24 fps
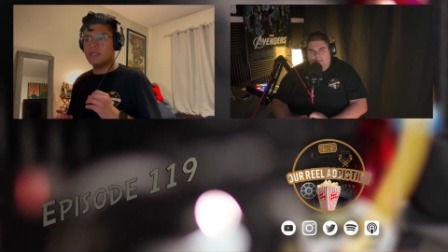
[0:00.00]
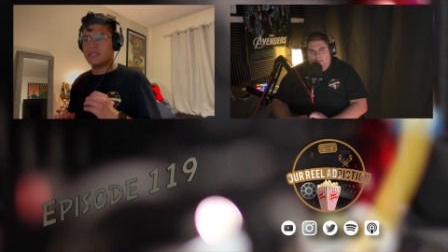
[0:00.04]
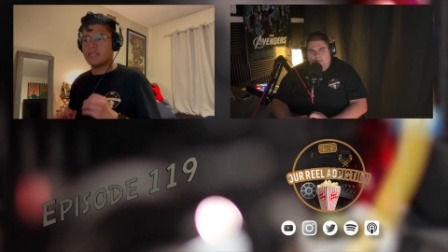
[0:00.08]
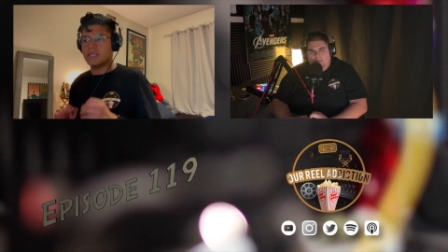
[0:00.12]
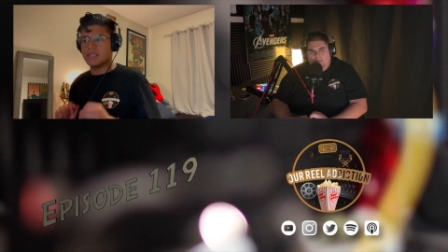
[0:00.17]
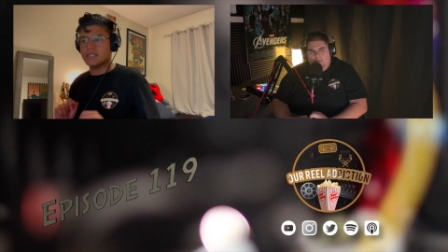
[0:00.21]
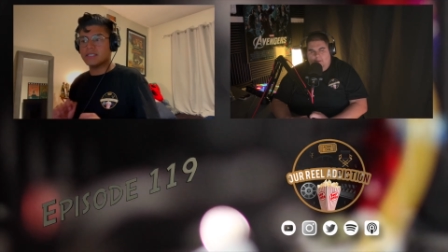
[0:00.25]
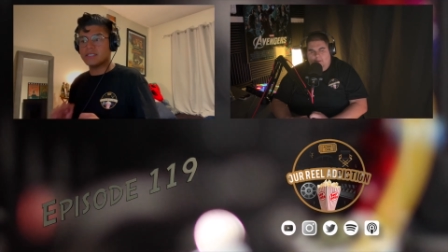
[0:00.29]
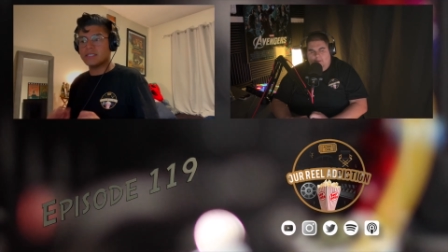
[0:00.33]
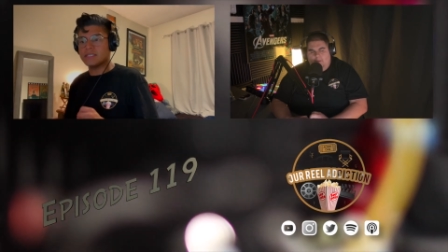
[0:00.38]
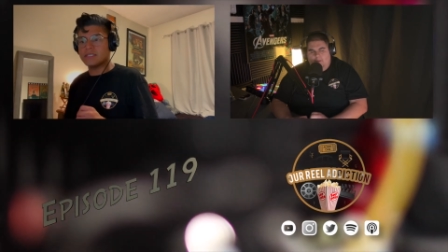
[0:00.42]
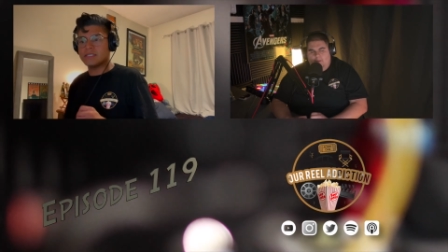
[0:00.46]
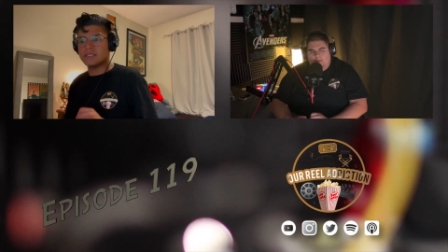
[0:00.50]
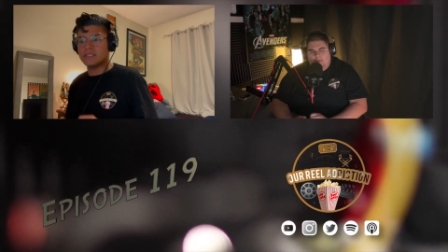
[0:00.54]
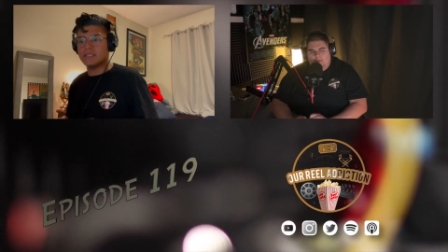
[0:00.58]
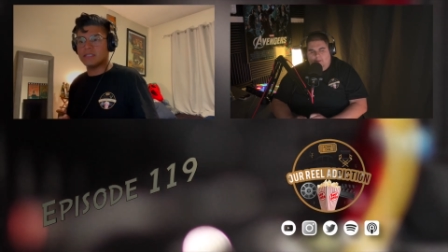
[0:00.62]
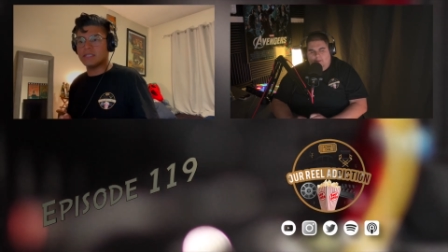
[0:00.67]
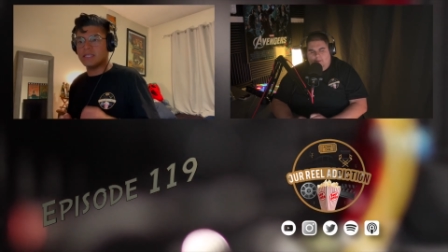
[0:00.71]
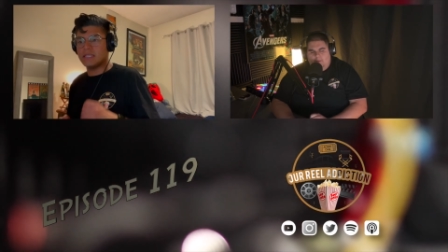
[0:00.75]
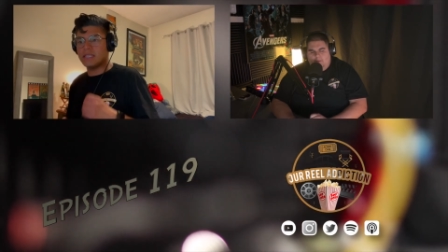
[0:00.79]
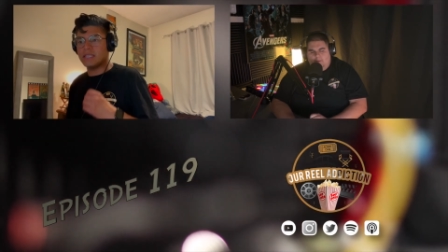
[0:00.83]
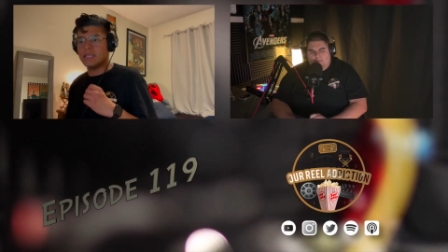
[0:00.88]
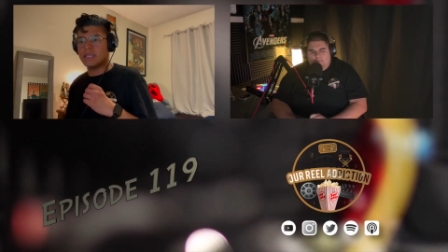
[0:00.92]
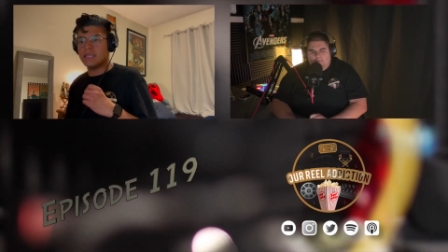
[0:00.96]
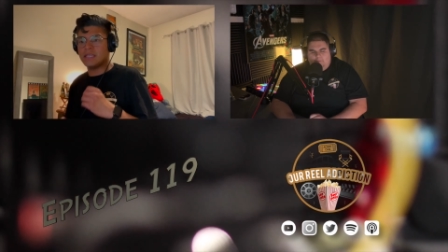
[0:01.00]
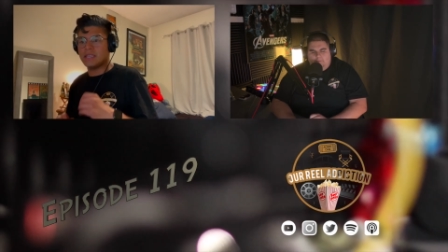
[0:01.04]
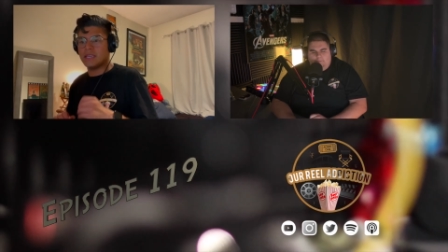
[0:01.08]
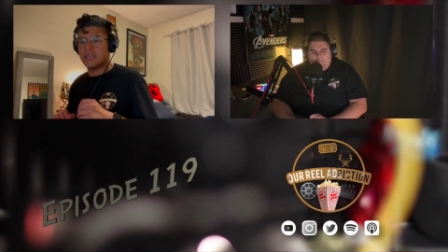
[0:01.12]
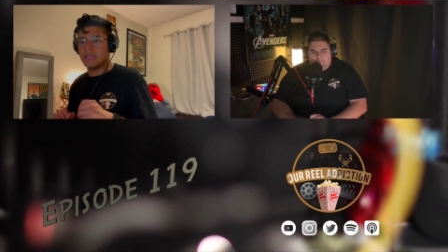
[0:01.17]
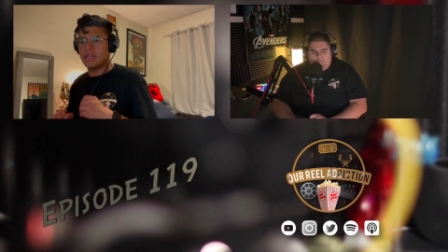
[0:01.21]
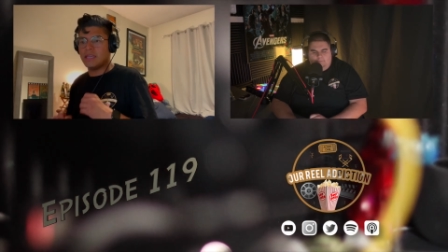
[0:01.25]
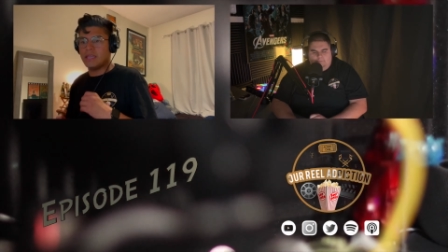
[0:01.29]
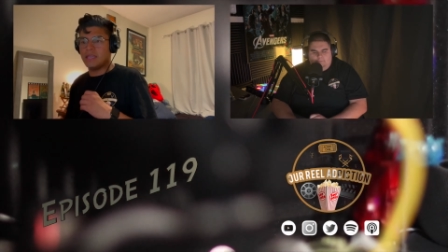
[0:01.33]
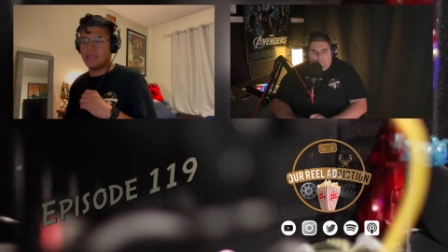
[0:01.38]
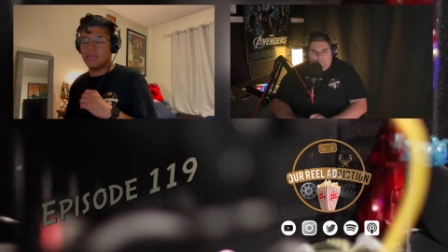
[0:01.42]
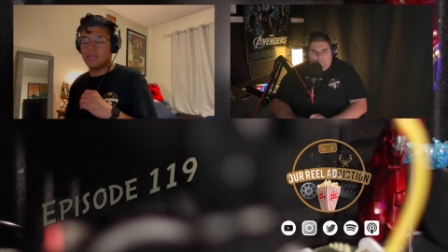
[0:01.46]
consistently,
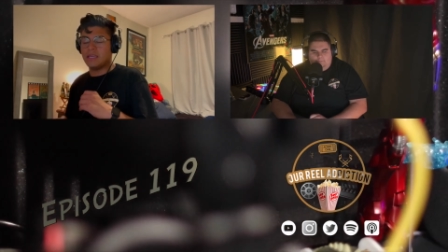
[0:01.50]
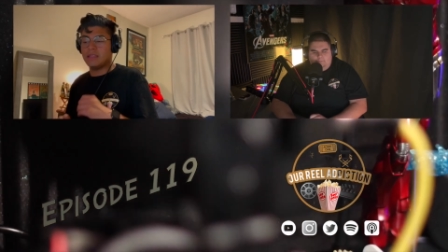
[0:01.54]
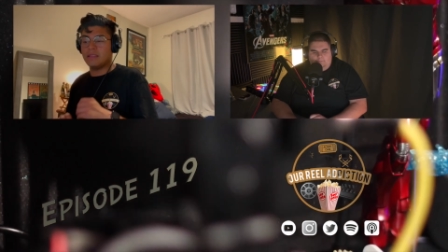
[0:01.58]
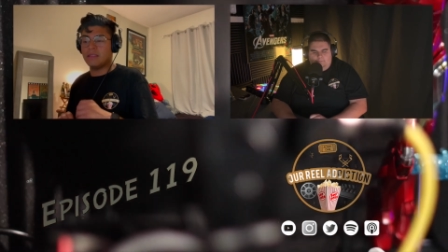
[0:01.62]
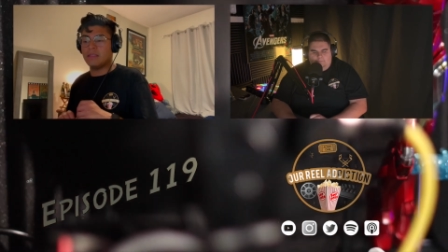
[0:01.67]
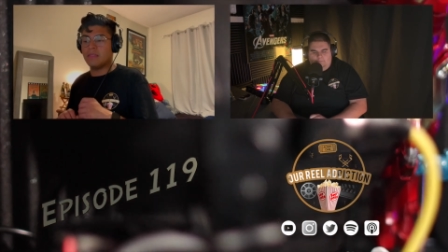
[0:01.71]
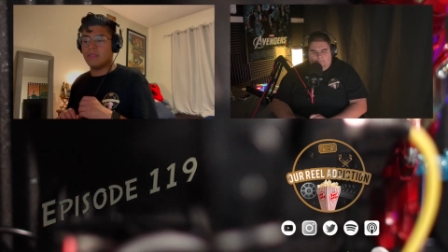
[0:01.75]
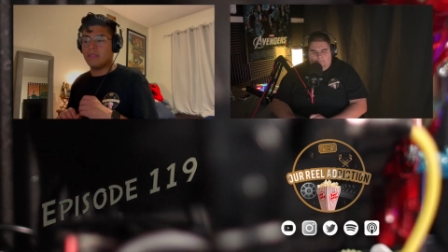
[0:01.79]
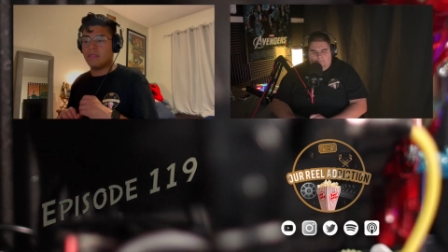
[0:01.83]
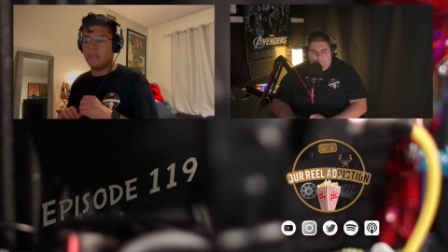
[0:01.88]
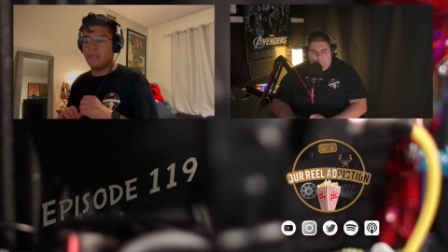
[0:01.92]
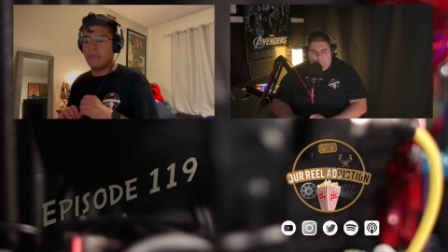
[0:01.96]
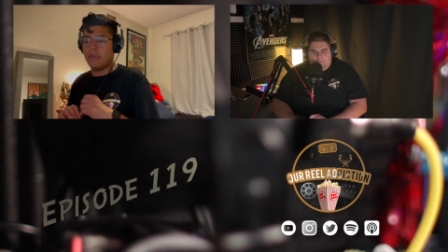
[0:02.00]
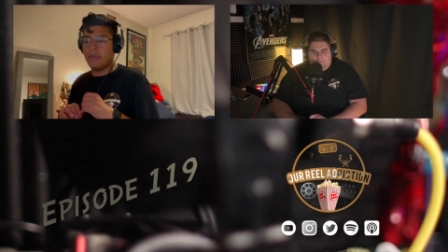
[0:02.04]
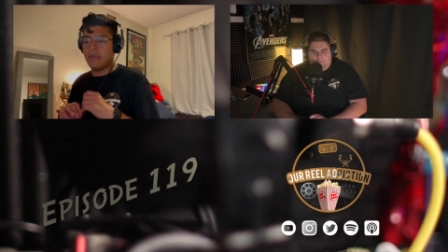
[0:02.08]
and